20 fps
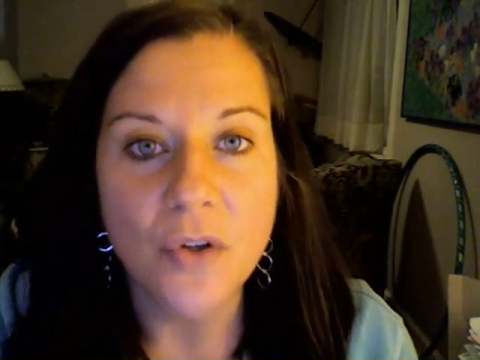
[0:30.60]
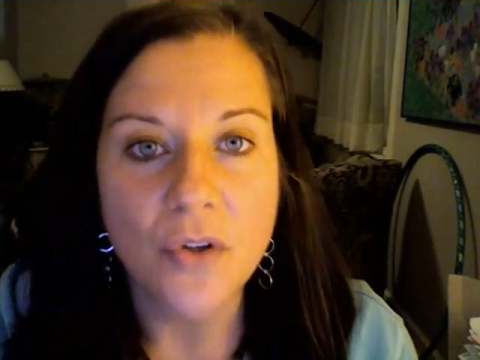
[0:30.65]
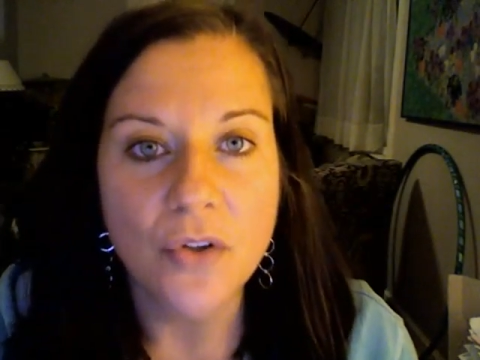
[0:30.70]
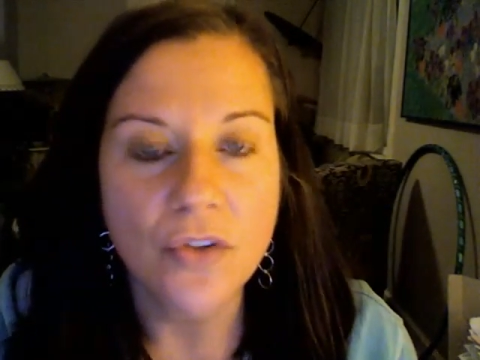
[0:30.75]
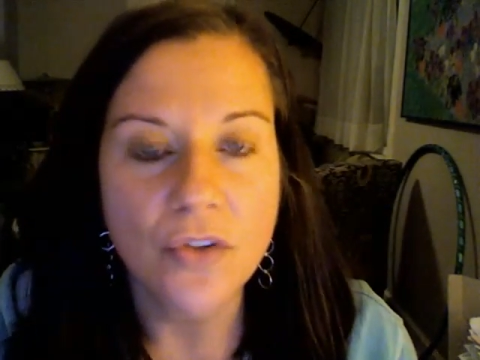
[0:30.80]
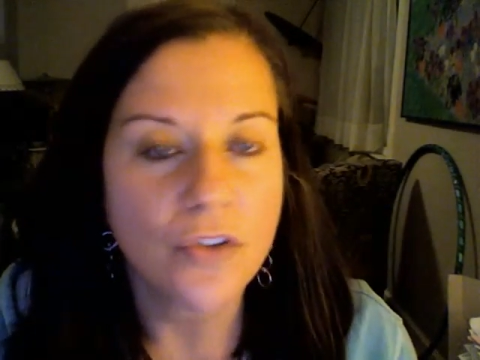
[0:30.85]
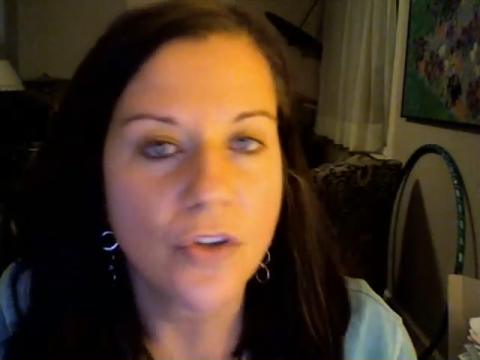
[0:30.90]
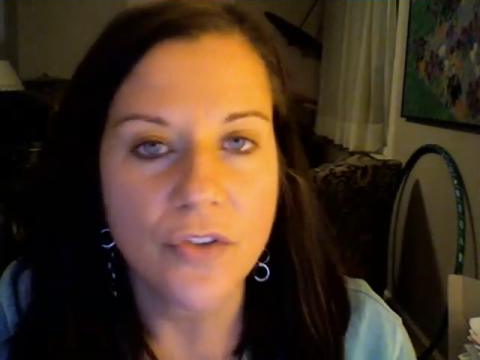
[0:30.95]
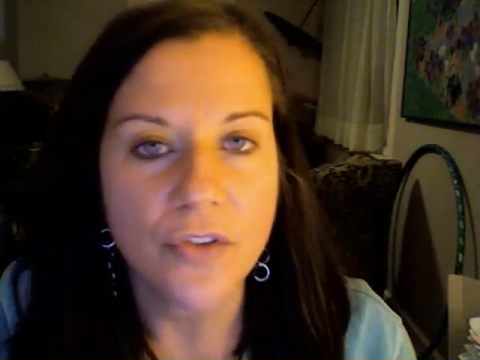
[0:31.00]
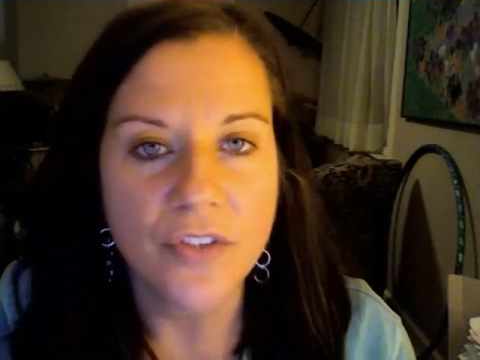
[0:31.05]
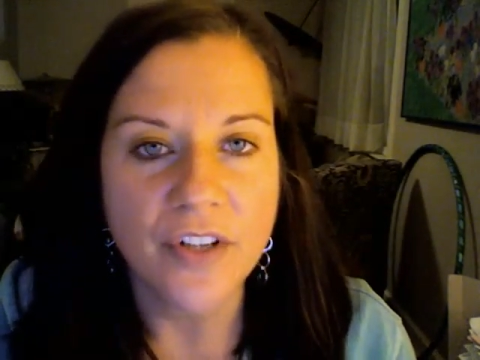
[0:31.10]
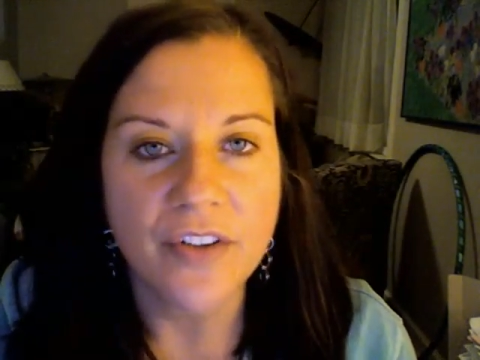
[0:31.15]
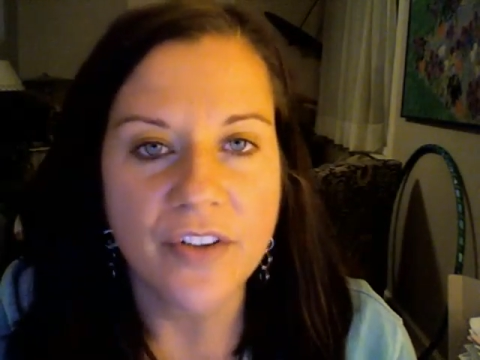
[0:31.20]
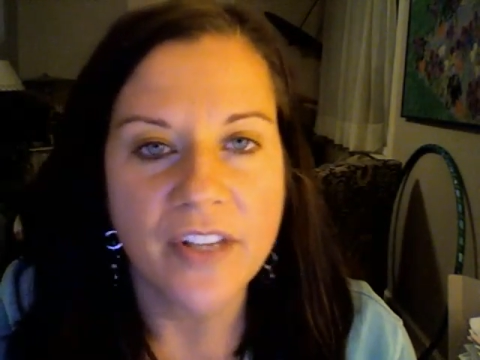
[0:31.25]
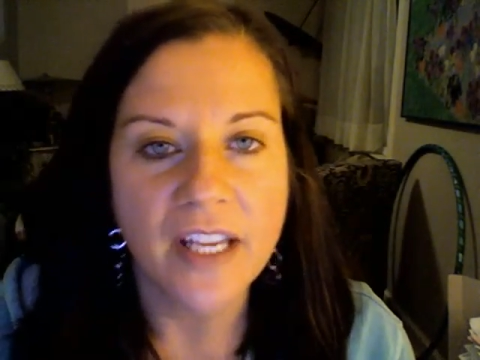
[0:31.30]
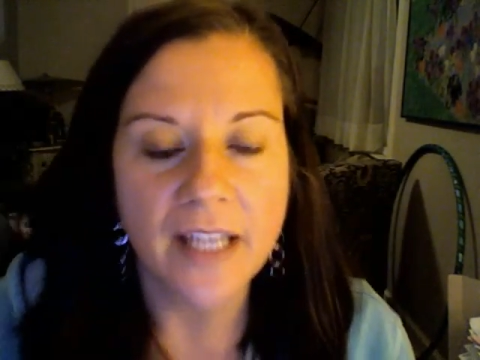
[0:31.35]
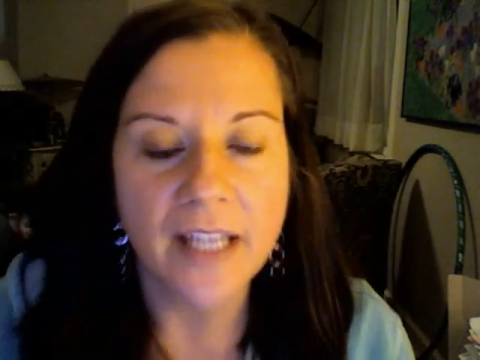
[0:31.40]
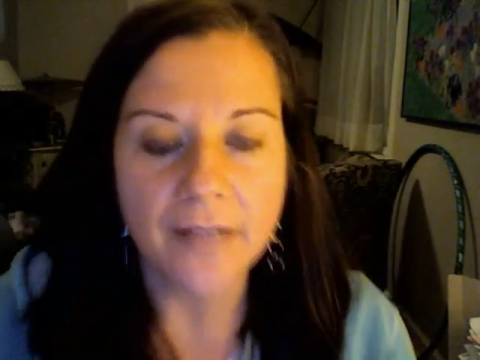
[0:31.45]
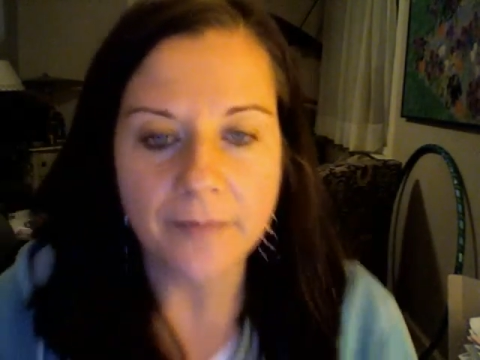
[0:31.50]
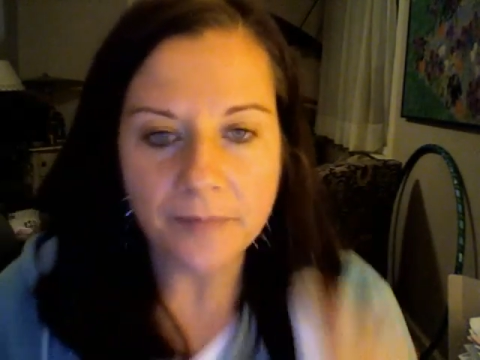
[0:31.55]
Don't tell
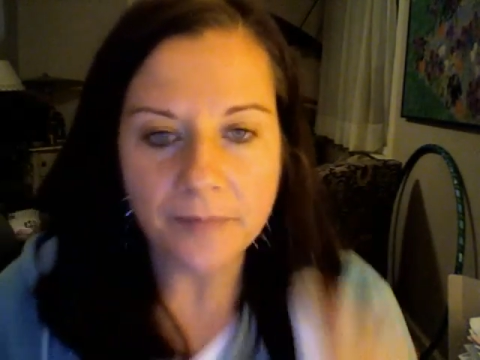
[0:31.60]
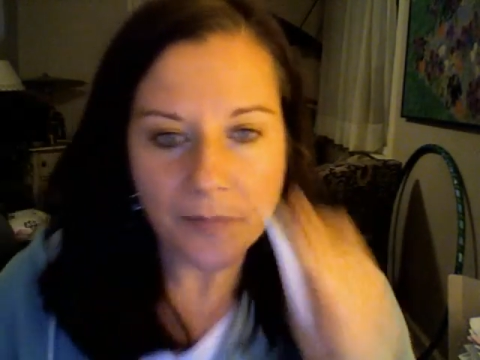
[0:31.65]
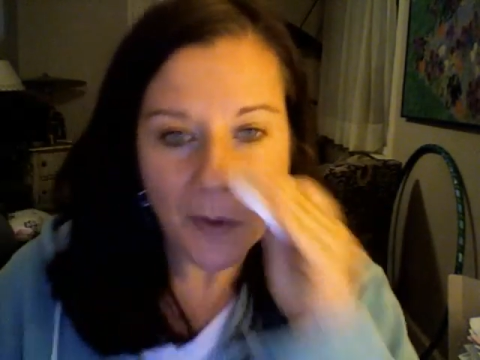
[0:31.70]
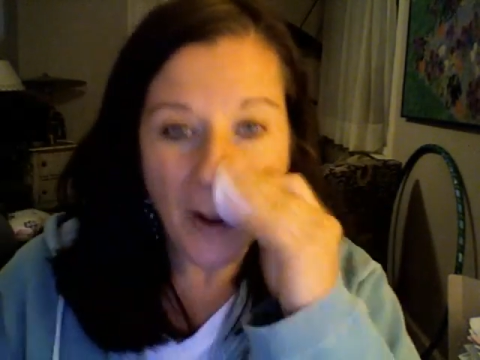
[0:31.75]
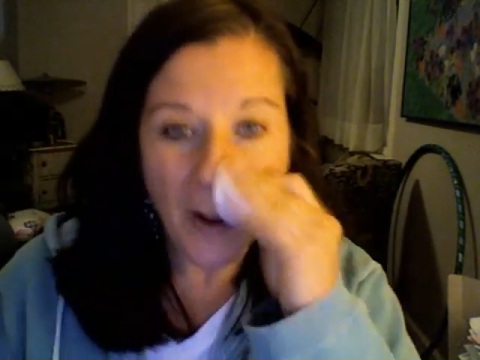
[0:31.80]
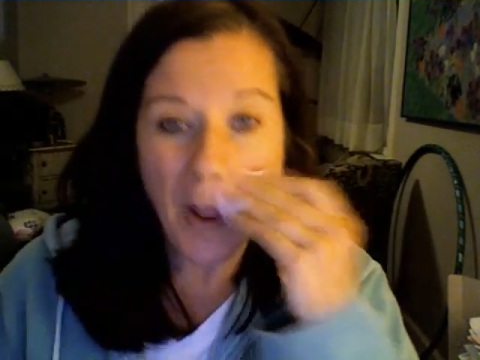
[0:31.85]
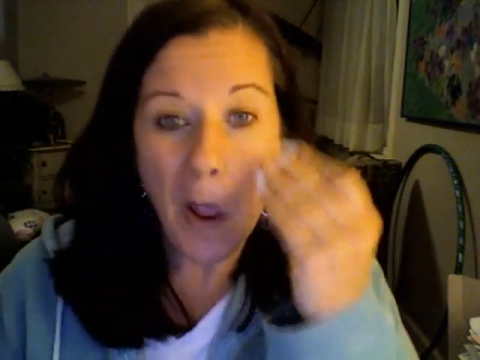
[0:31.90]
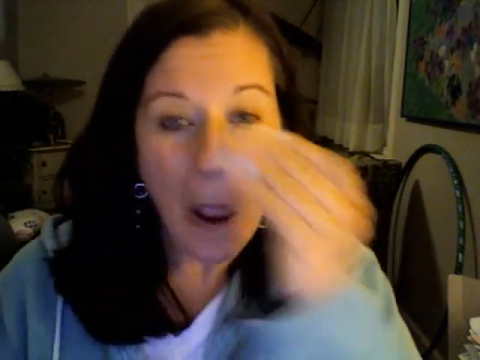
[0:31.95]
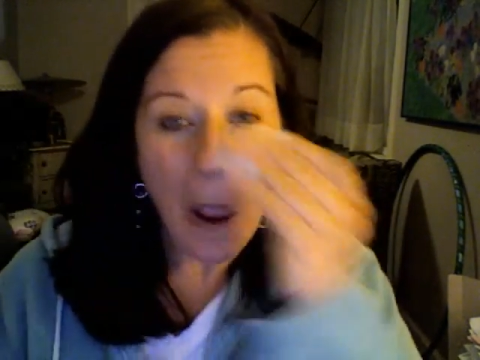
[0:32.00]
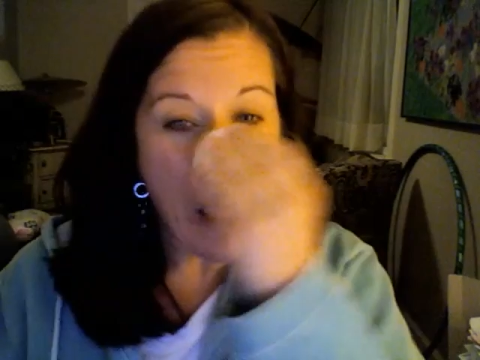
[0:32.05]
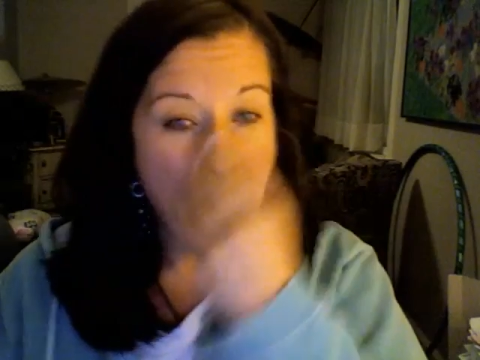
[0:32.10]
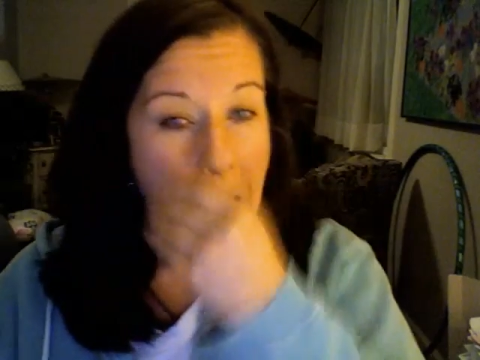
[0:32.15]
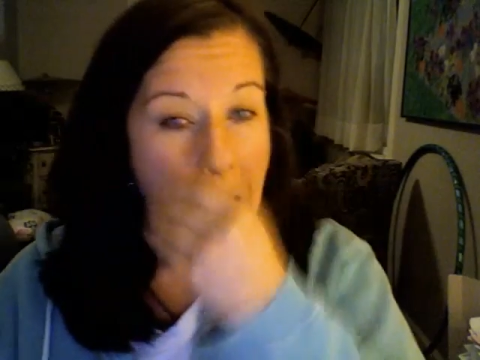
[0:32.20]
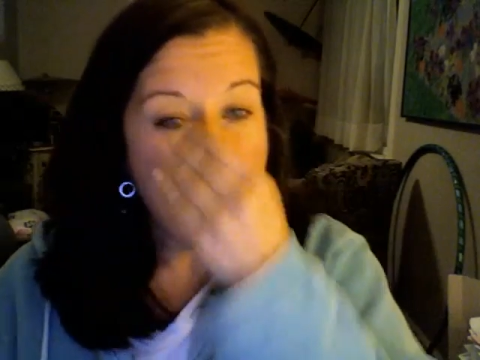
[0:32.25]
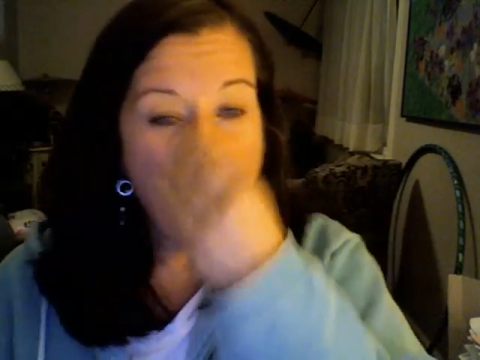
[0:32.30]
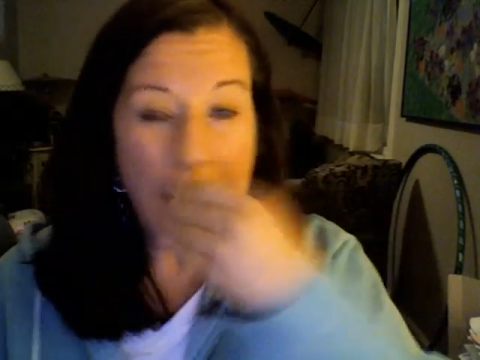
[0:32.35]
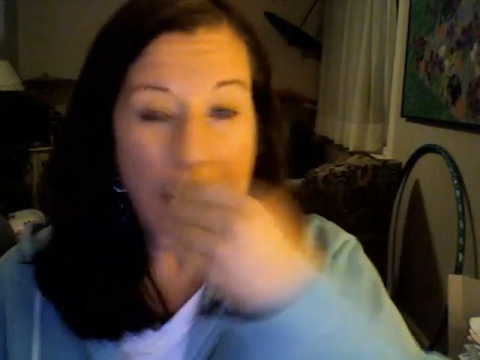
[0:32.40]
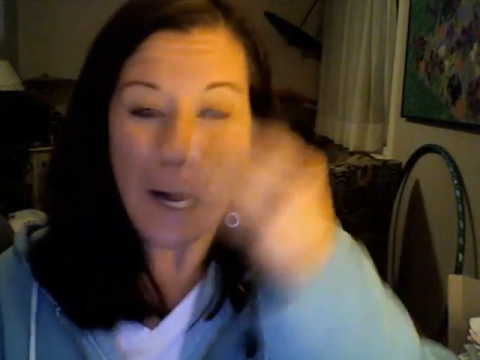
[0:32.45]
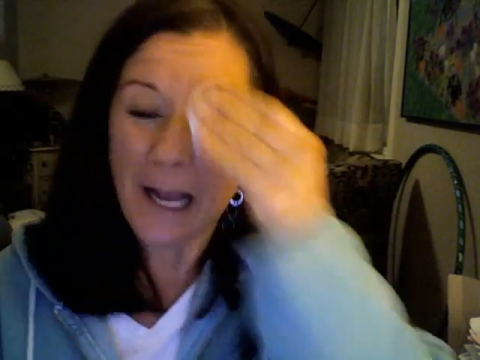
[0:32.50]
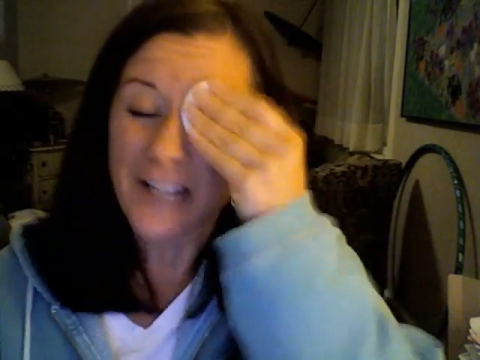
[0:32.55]
Kate.
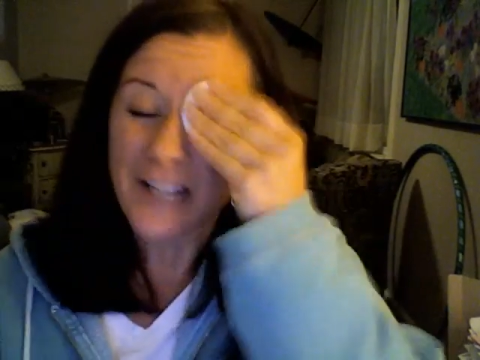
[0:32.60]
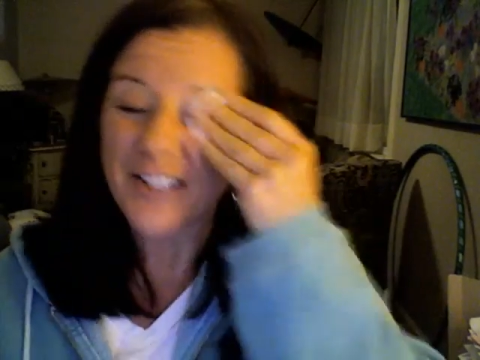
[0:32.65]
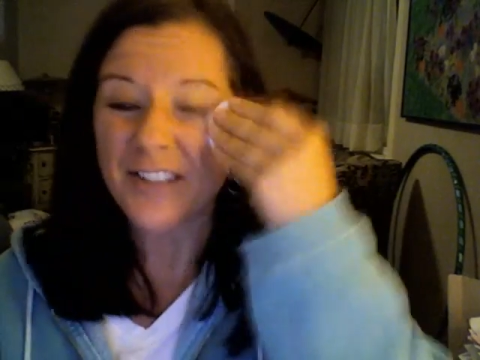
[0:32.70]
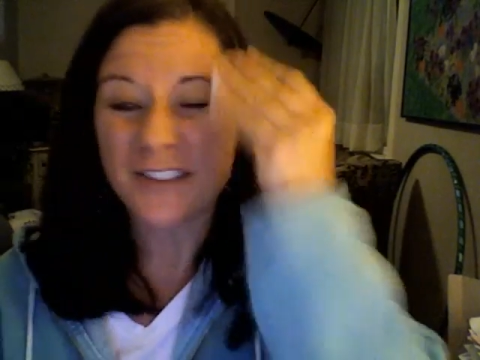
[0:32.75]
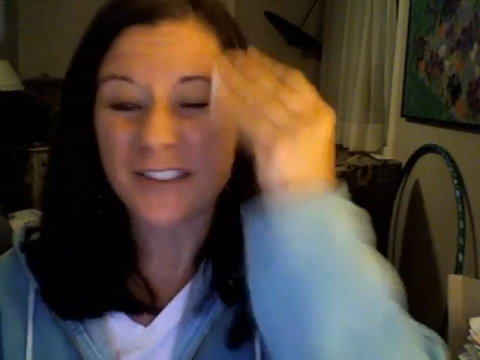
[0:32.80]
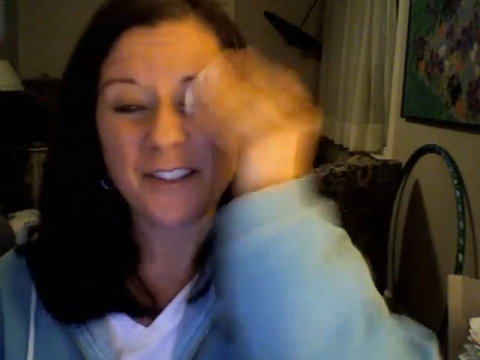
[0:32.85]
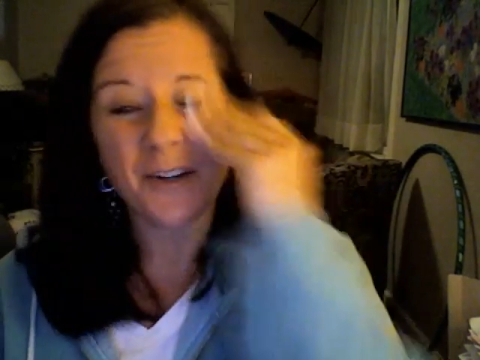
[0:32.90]
And I just